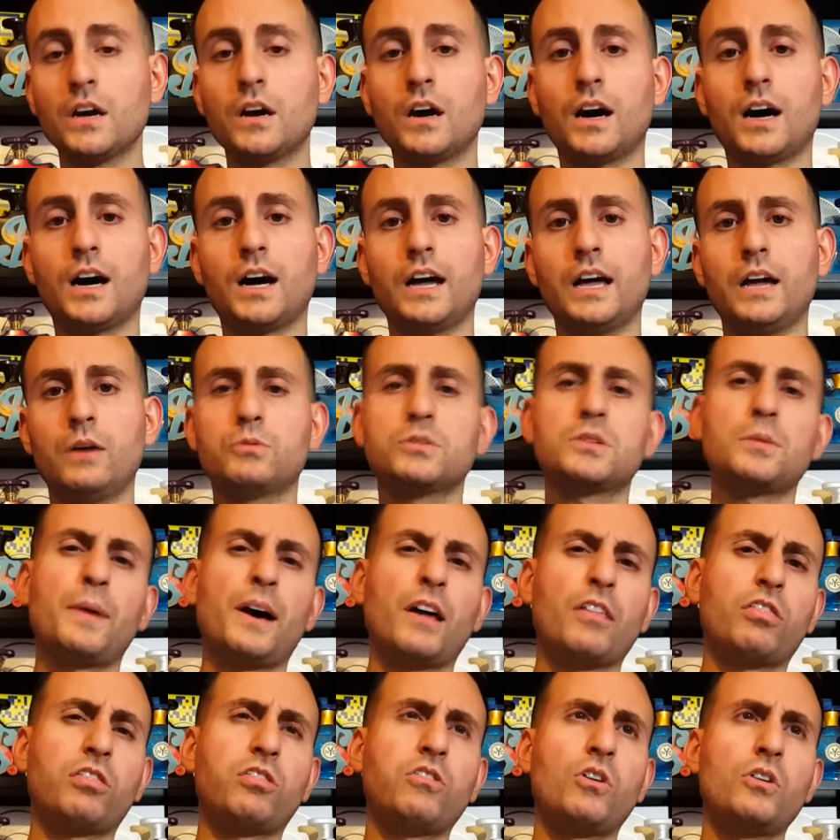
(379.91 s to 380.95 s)
Uh, it was about
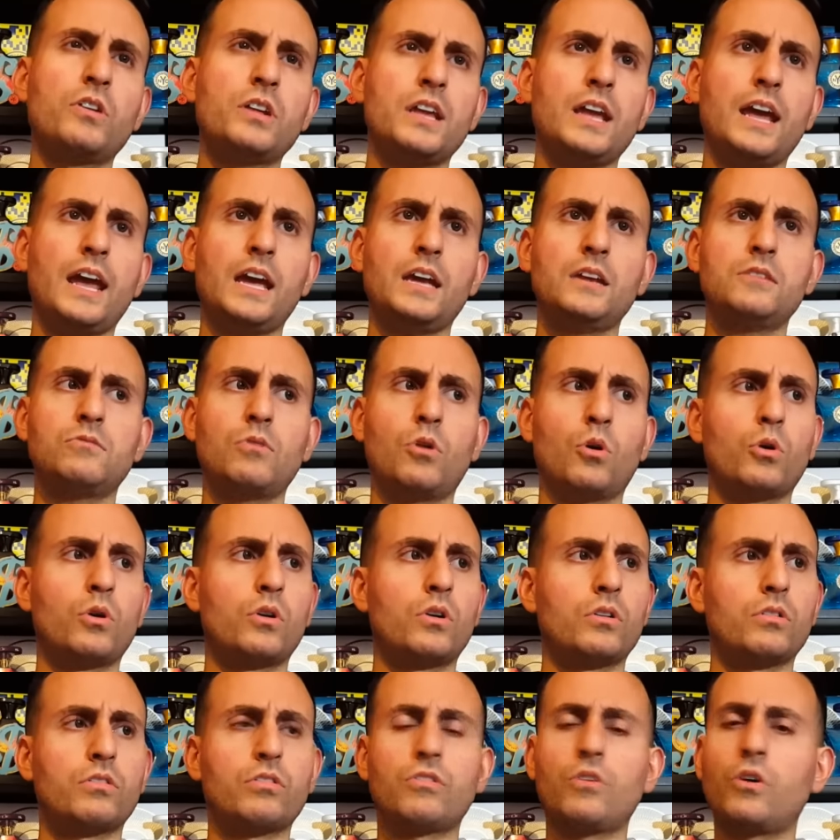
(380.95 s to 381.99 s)
thirty-eight or
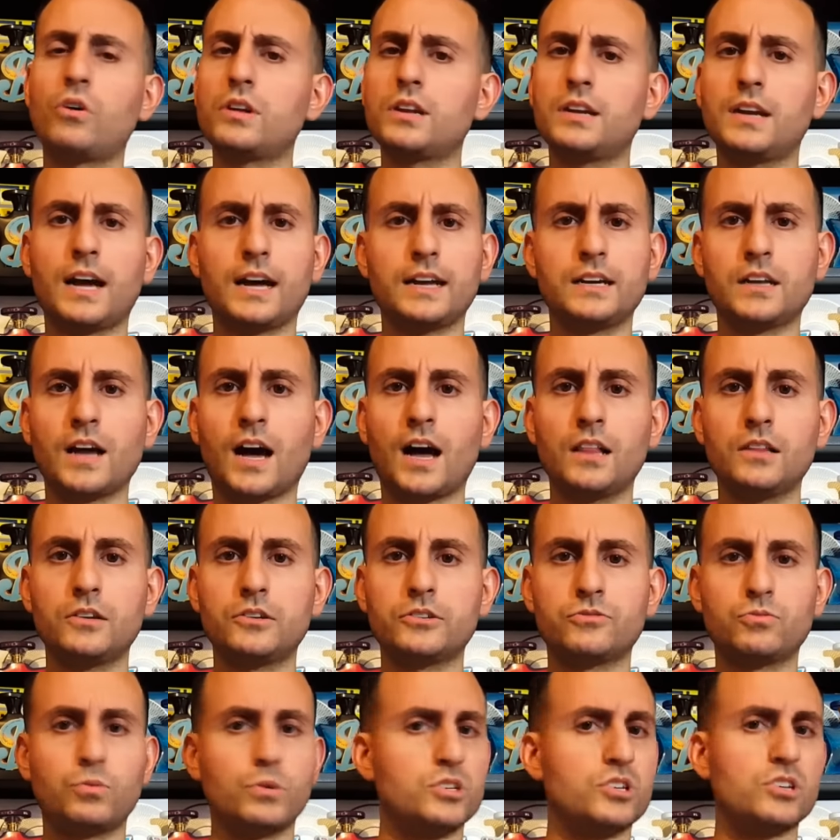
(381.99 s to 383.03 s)
thirty-nine dollars,
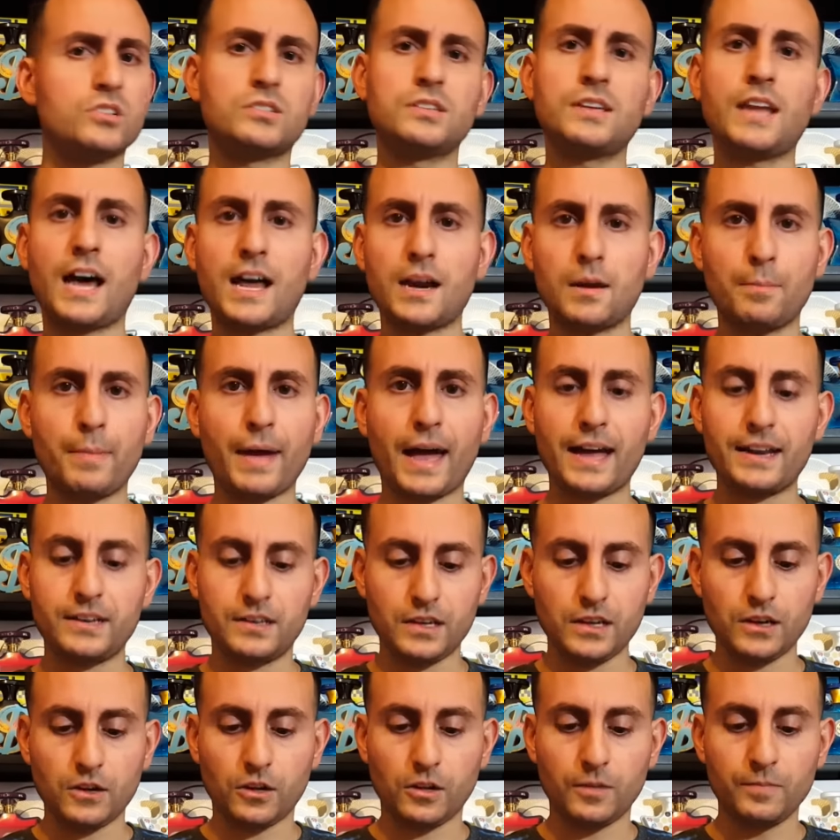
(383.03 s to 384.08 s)
which is not a bad
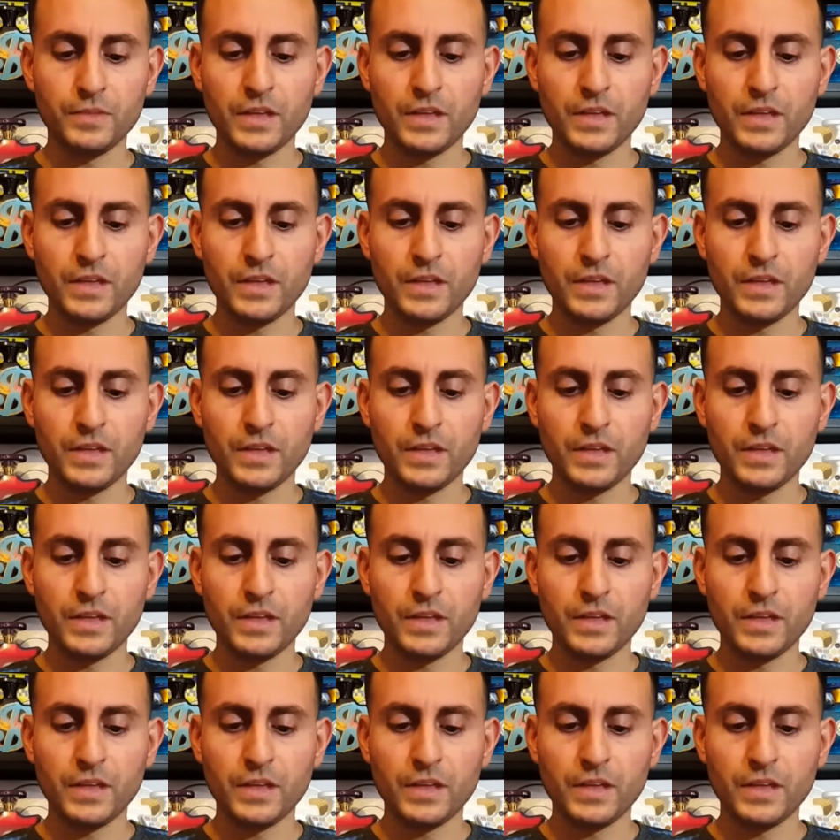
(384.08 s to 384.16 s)
deal.